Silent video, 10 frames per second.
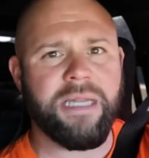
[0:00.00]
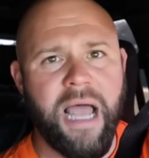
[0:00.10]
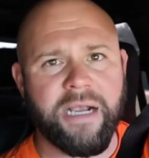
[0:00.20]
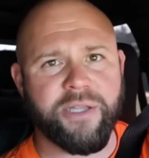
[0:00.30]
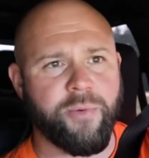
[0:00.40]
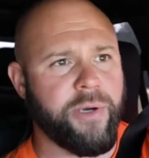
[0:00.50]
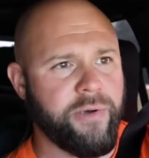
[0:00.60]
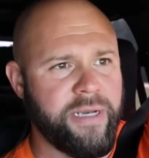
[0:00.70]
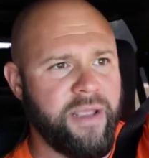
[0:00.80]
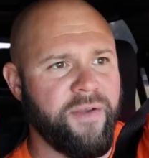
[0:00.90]
lock the
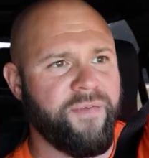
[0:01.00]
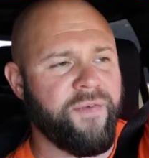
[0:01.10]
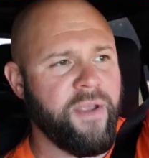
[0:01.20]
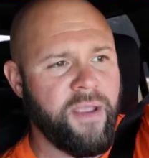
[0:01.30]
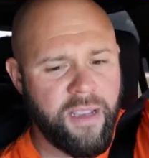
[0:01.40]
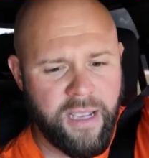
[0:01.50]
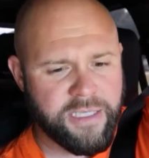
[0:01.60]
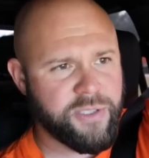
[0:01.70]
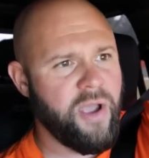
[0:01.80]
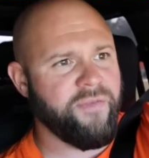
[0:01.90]
rear diff.
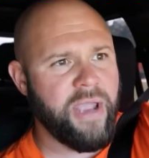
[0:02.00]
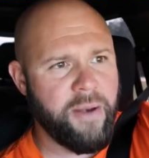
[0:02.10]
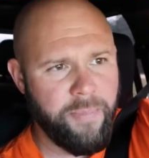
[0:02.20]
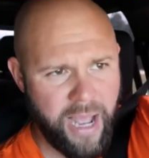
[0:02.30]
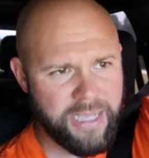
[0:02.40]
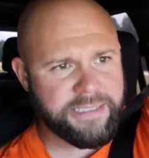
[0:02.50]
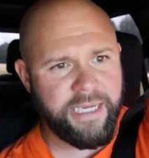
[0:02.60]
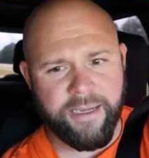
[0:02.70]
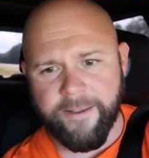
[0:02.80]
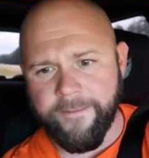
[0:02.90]
So I've got
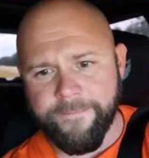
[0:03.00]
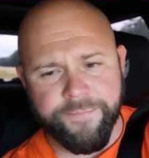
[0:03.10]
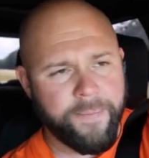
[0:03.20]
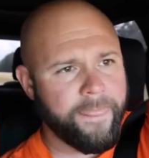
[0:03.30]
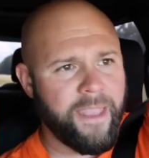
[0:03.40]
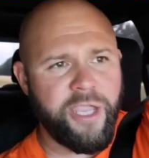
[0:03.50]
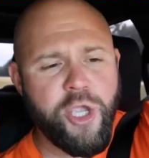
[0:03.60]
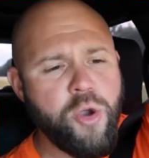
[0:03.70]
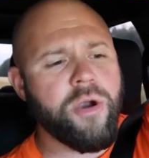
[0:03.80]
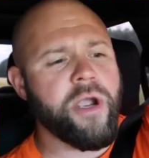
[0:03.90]
posi.
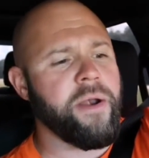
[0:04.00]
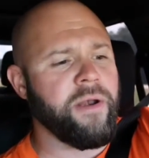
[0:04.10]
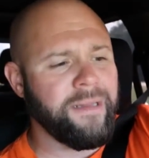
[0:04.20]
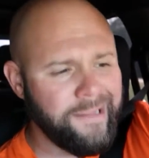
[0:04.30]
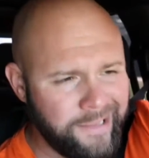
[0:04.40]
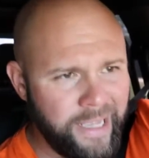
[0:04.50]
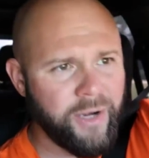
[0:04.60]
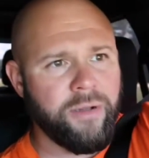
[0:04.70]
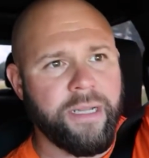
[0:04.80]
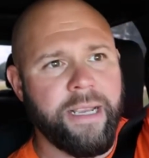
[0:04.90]
You could
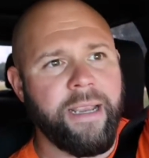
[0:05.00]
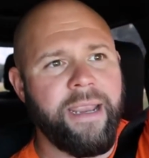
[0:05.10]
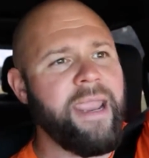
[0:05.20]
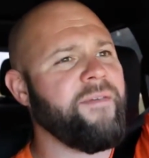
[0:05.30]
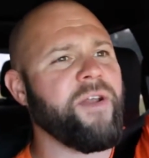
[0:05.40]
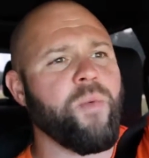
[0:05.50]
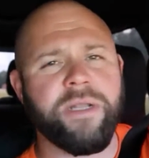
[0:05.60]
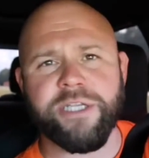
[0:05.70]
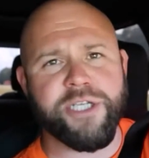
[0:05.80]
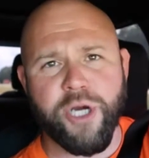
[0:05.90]
literally, even
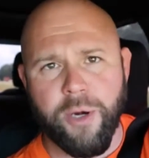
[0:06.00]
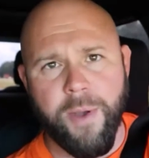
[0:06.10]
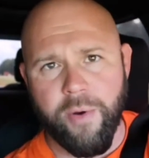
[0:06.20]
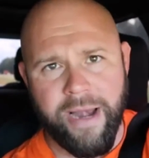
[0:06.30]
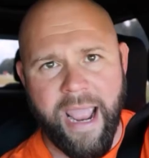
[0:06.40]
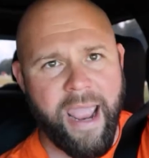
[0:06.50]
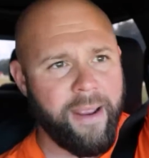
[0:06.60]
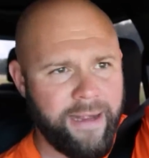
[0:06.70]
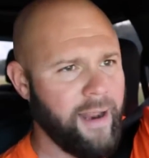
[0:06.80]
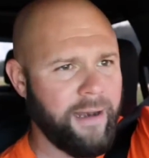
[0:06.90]
with the turbo
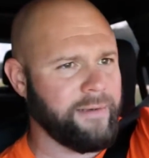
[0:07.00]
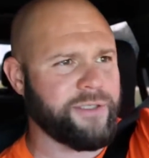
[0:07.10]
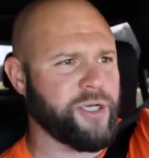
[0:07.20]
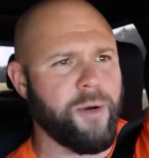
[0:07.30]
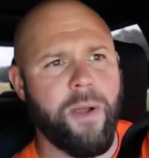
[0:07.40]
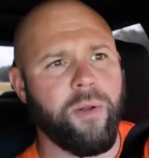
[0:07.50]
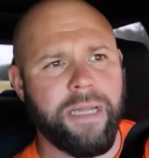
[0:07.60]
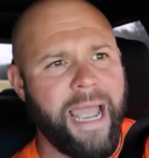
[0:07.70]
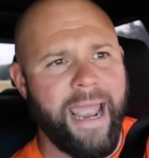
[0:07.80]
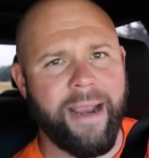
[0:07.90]

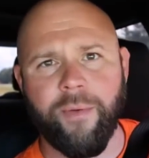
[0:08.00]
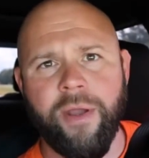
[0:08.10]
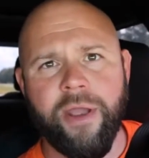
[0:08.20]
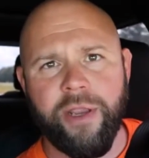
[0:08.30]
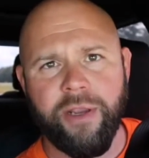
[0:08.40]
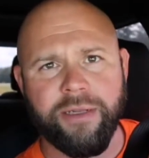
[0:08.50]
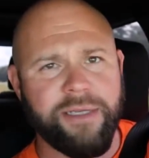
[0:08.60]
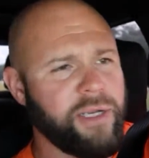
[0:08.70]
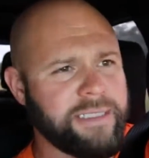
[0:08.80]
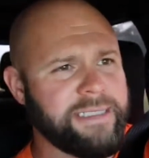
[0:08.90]
lag,
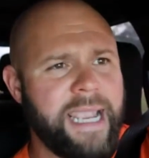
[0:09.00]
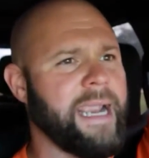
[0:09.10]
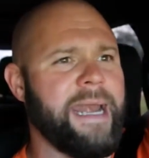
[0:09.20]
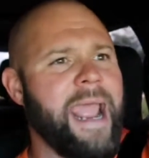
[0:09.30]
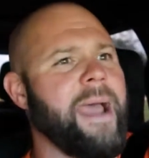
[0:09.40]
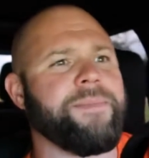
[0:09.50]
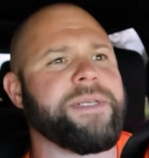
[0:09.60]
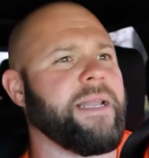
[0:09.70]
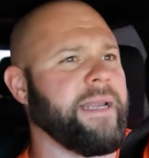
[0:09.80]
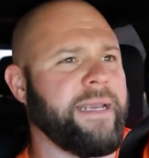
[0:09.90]
you could take a
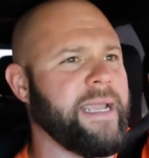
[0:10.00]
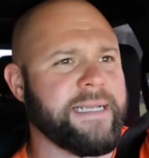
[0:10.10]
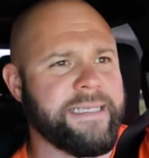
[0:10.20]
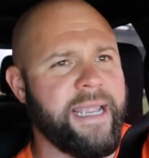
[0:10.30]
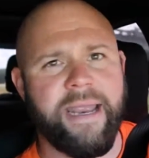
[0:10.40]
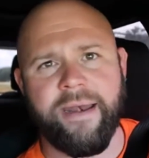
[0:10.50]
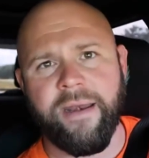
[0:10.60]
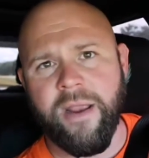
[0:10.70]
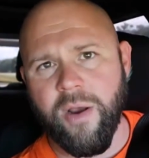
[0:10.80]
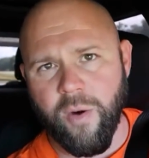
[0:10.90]
nap till it kicks
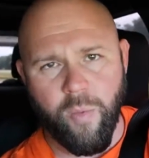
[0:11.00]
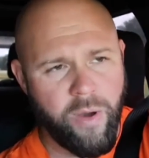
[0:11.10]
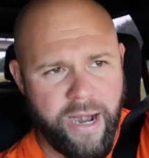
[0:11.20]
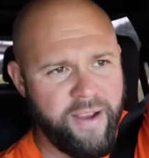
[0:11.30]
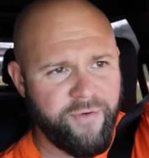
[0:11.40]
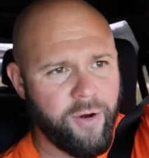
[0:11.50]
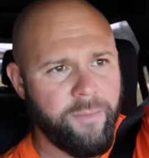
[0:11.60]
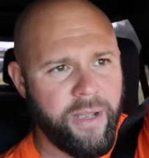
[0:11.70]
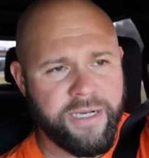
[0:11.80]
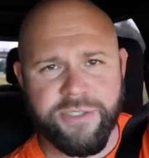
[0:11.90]
in or
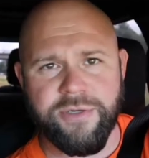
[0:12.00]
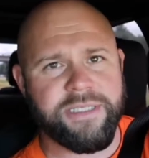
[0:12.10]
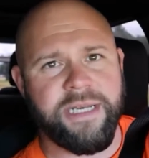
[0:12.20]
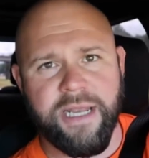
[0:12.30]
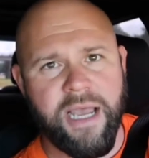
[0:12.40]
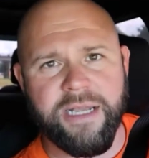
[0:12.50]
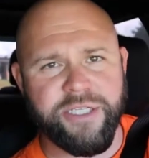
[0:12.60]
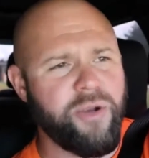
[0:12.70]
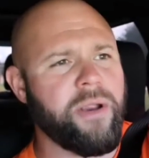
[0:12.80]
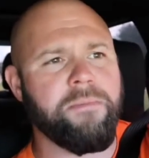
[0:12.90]
whatever, but as soon as it
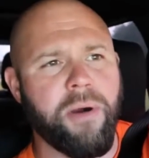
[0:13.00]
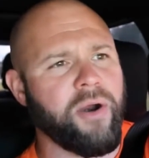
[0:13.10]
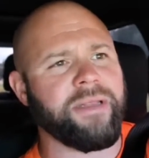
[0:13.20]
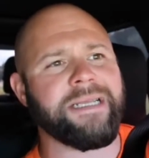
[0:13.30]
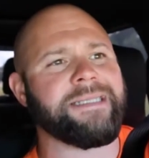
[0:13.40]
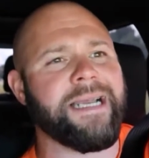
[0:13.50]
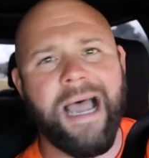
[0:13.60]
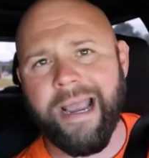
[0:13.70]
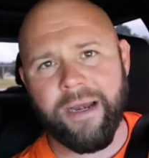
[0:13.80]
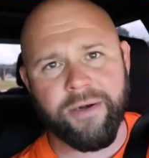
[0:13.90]
does, you could burn the
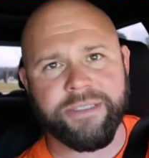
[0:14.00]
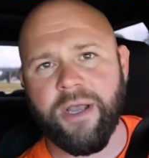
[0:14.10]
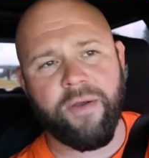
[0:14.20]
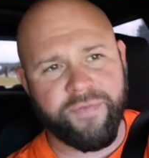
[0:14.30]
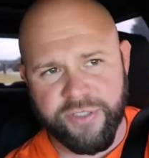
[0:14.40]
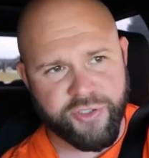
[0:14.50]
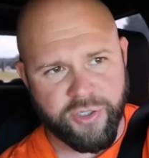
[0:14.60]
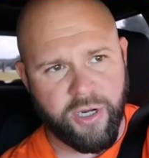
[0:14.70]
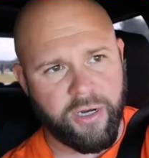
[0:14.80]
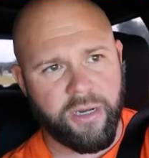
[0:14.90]
tires off this
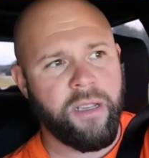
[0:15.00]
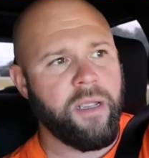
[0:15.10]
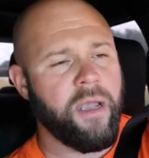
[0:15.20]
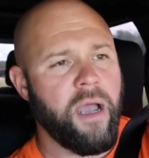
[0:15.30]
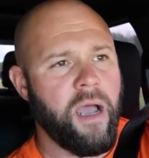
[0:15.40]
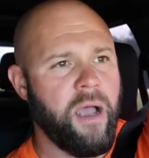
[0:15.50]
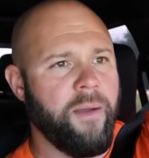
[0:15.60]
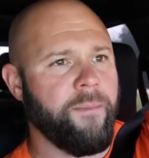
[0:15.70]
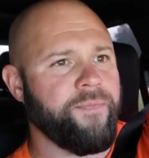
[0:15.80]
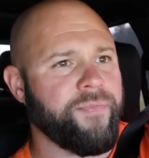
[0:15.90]
truck.
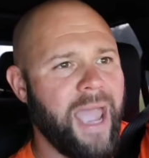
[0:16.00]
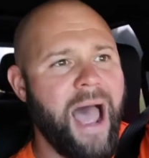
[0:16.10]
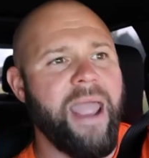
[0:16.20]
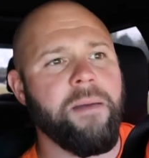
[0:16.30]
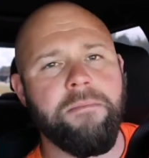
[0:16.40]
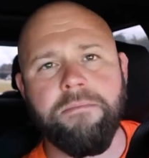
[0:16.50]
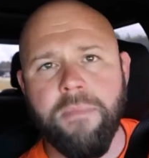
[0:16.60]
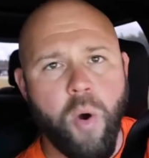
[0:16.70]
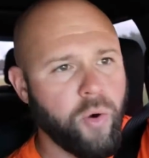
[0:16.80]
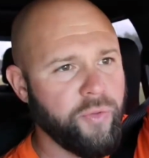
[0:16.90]
I
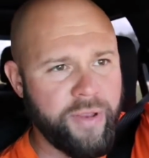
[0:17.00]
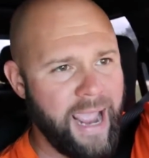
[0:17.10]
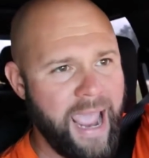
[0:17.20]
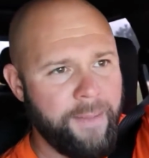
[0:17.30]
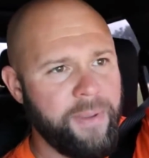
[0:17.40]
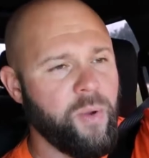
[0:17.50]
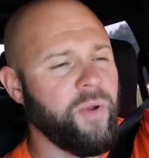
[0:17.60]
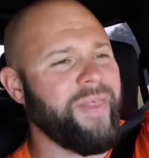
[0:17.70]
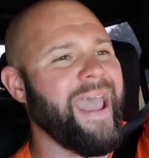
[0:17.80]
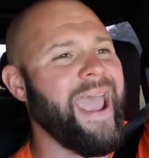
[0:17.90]
am more than happy
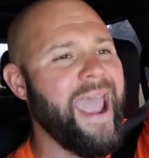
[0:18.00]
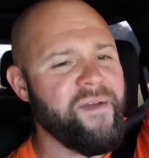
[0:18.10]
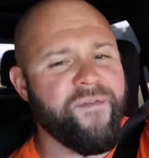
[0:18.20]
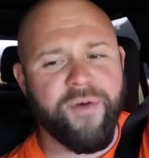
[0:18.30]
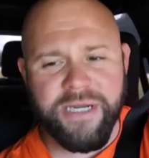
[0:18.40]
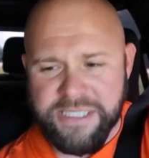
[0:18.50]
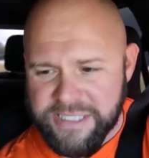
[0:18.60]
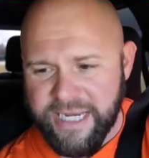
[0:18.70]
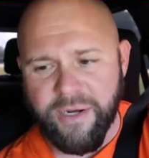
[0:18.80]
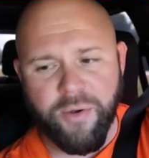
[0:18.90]
with every
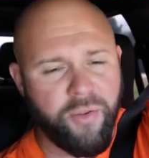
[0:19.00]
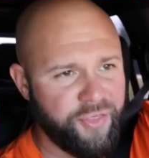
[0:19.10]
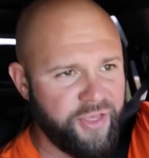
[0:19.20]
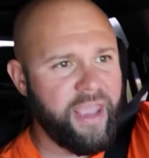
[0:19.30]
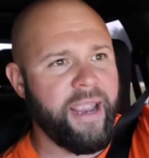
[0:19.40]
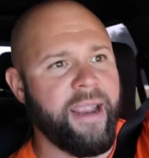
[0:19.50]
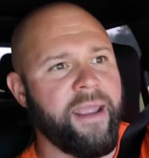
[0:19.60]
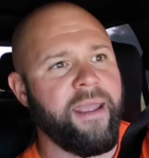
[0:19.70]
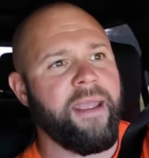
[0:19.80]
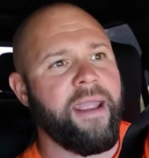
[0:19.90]
single
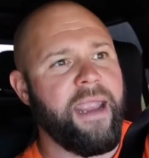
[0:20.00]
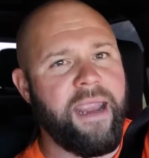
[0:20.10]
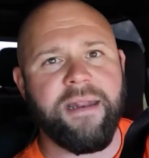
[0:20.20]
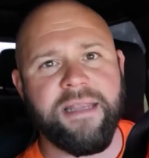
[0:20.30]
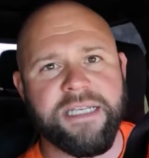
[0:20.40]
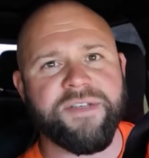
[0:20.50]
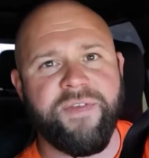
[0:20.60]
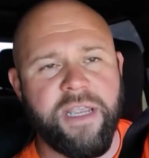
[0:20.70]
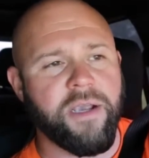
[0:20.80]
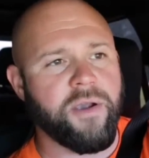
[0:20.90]
thing in this
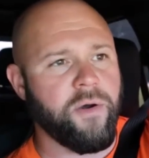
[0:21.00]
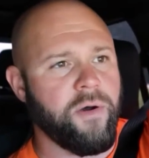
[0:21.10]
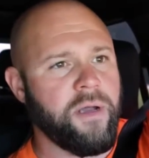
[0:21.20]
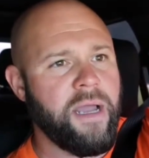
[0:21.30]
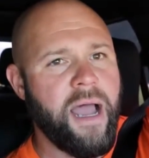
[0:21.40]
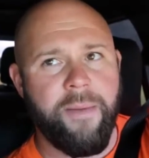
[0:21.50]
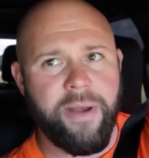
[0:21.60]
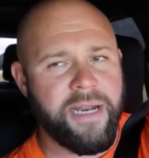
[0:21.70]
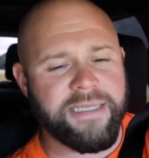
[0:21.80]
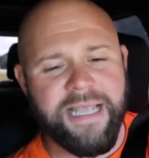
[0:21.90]
vehicle. I
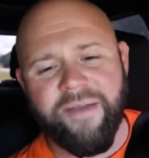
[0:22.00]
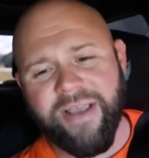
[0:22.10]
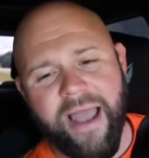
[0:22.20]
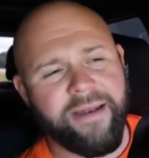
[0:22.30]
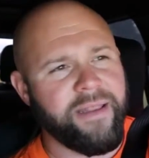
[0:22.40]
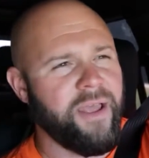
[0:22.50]
mean, I've got